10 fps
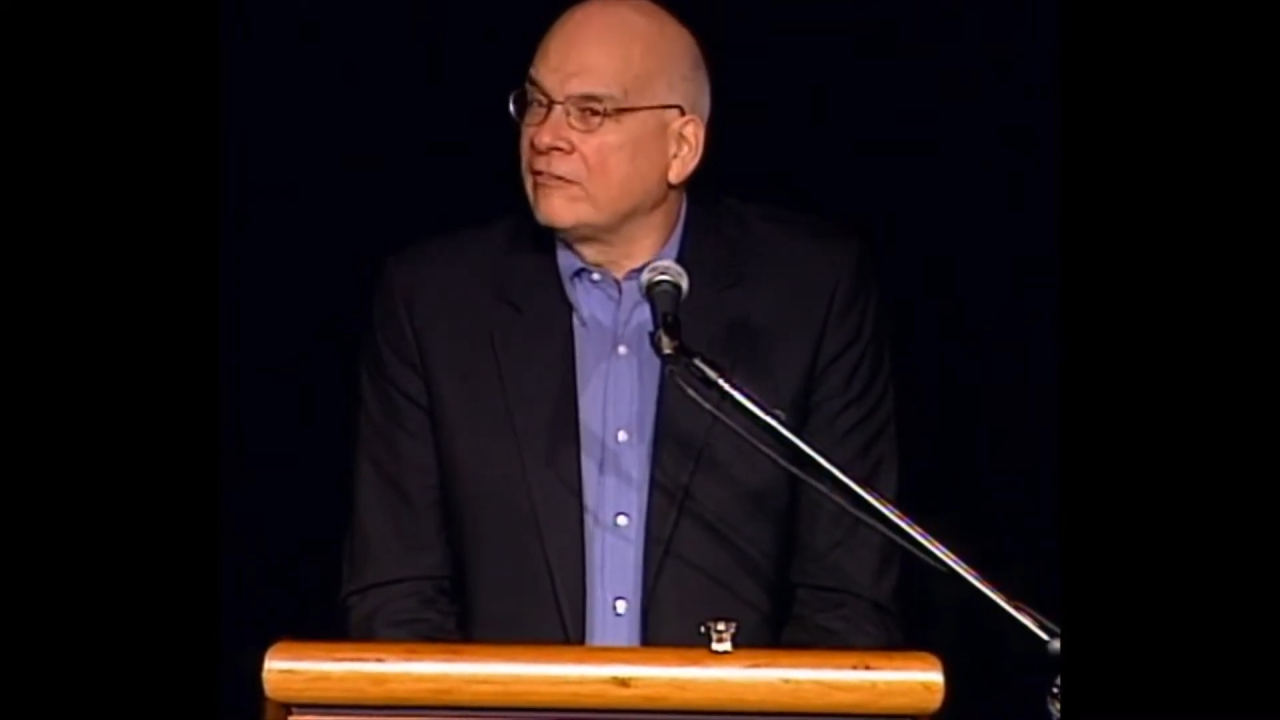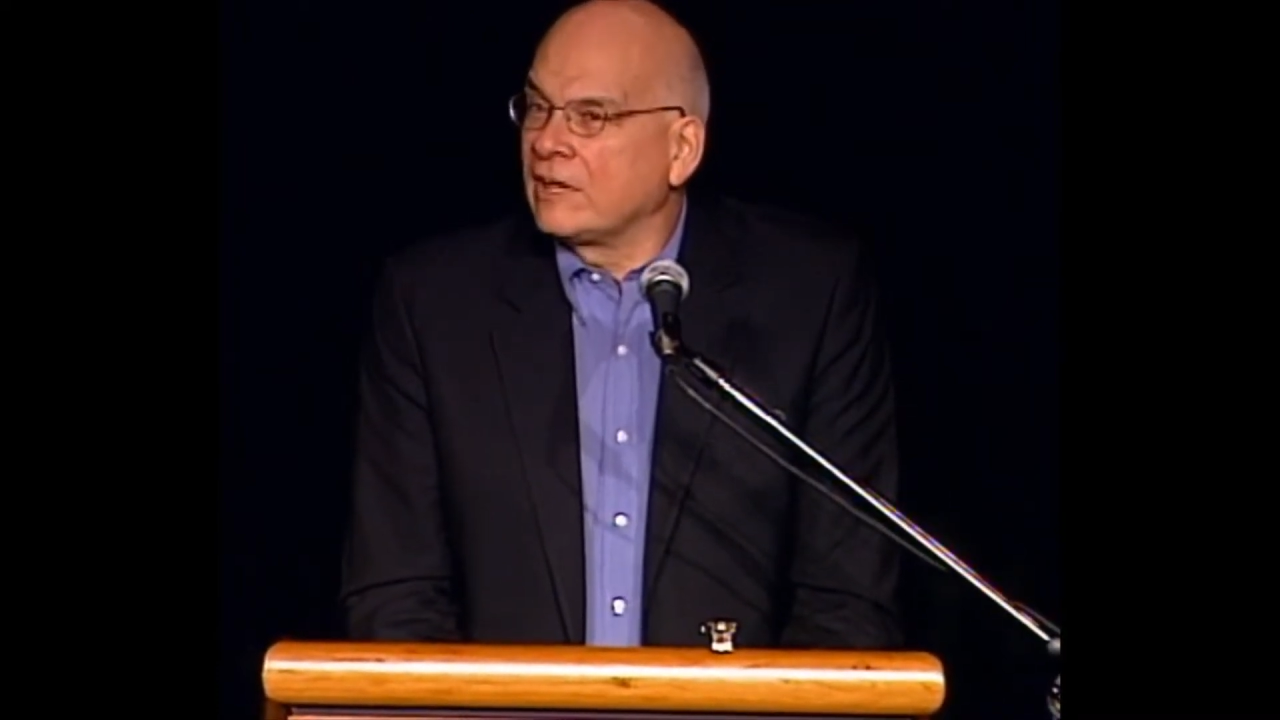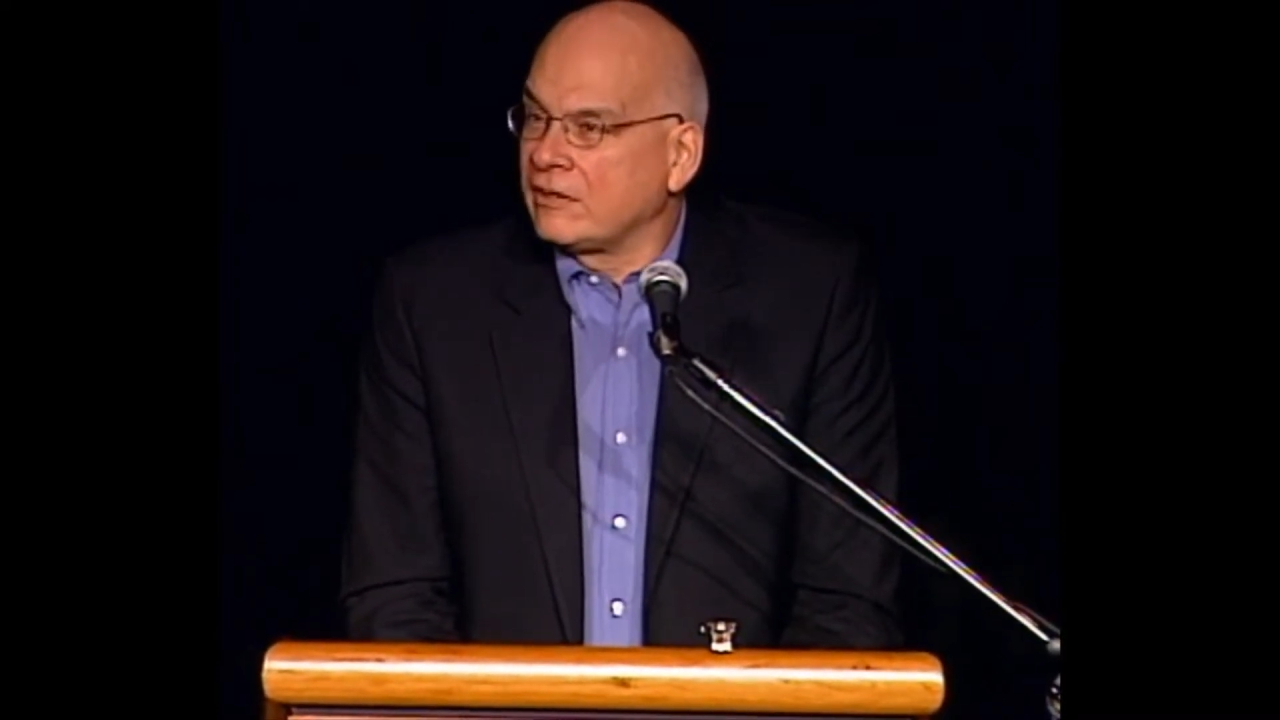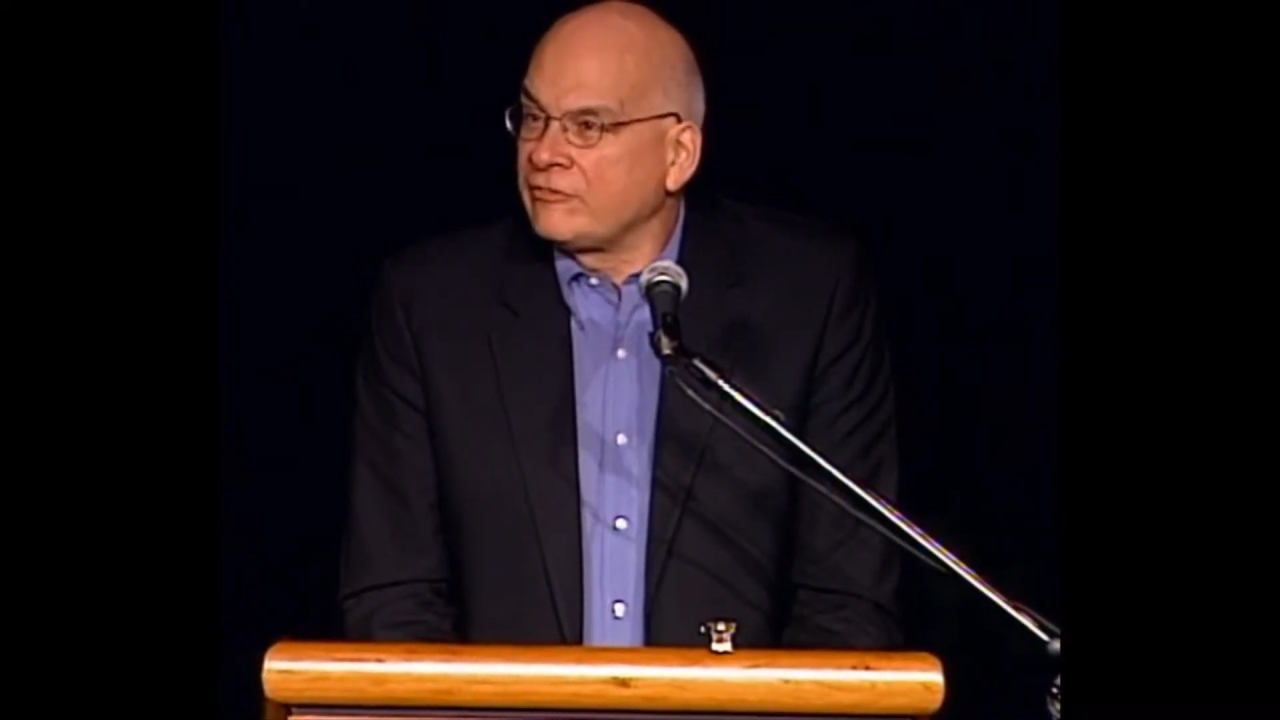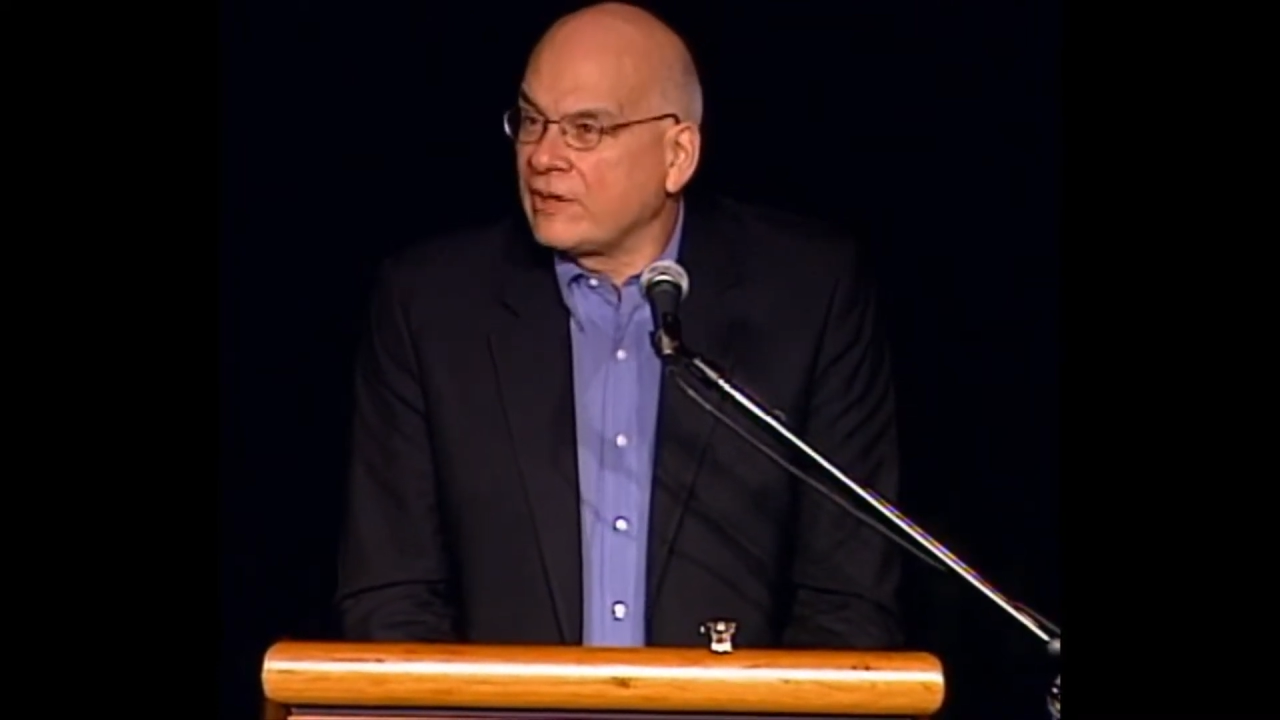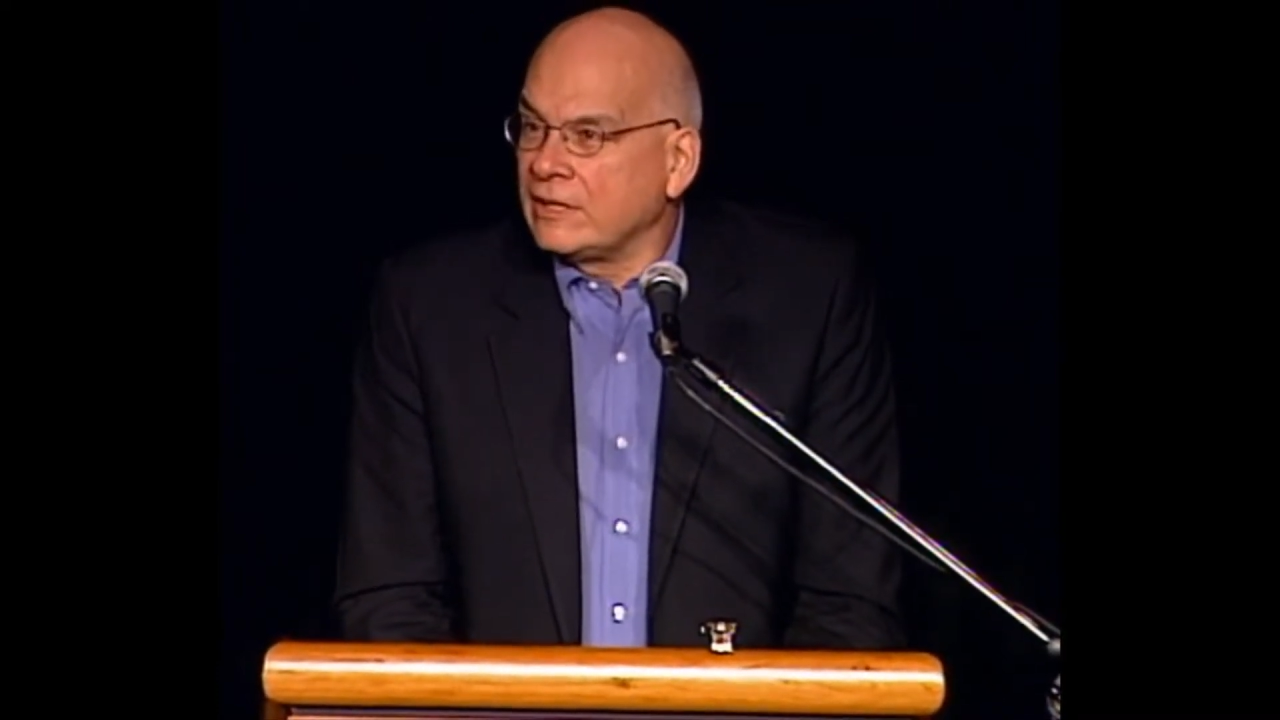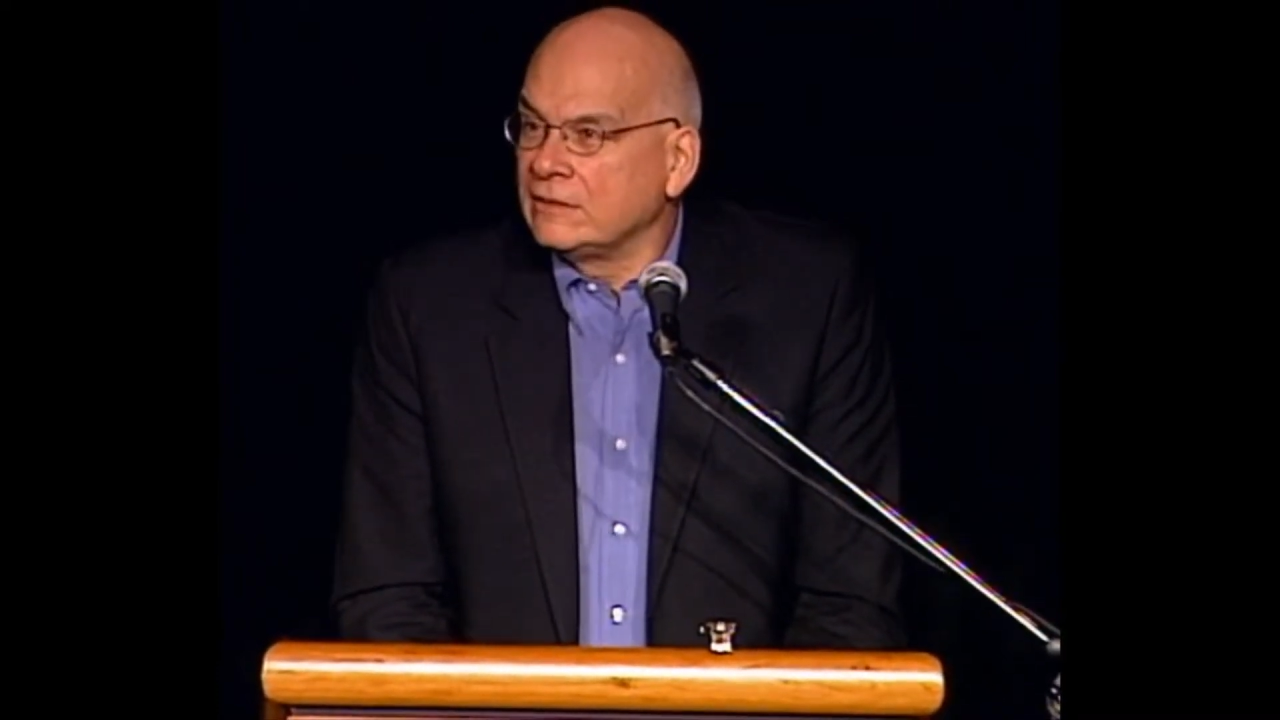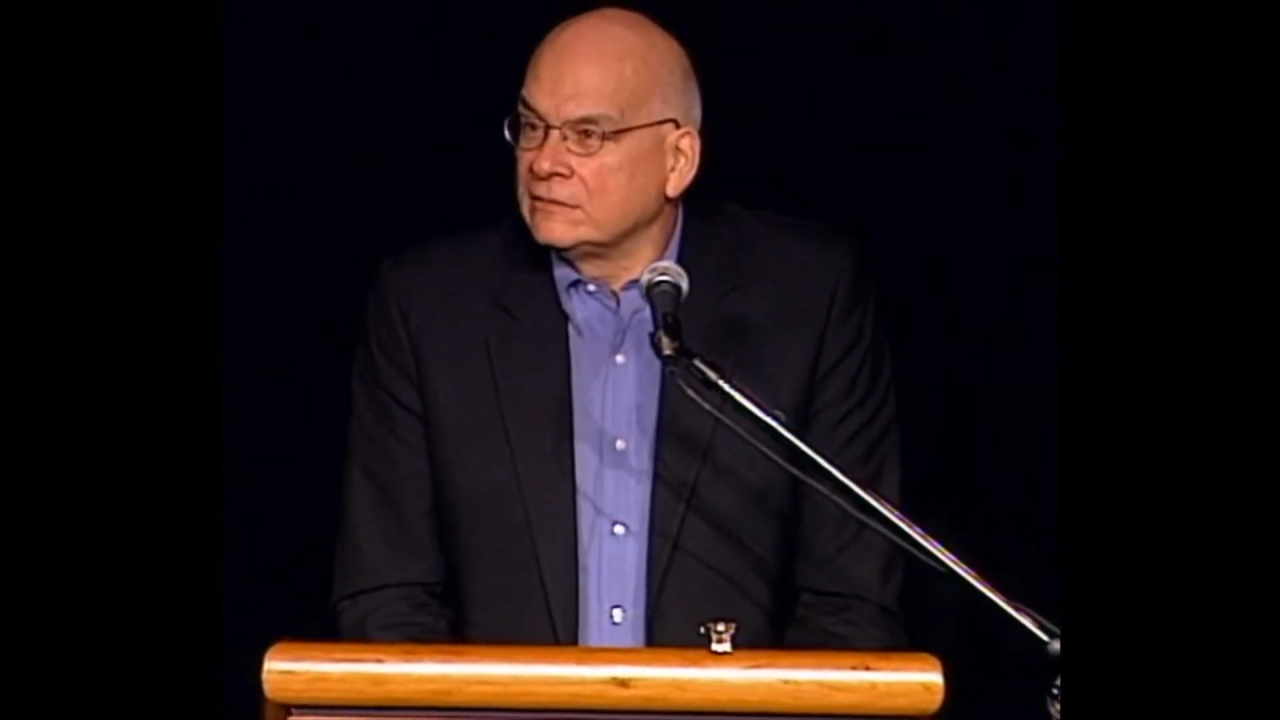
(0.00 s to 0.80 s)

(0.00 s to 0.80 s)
got to fight